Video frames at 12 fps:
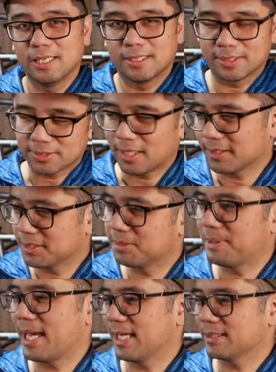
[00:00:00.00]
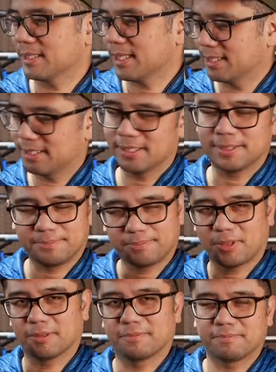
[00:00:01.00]
the sausage bags that kind of just
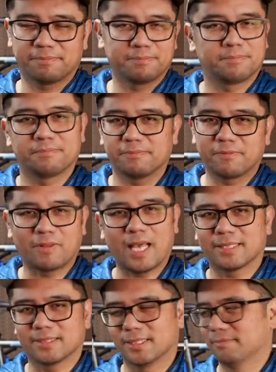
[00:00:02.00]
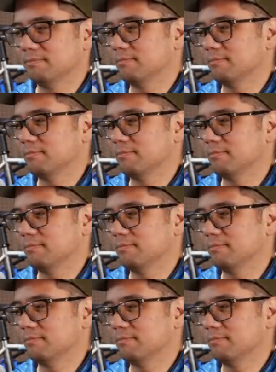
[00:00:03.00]
are flaccid.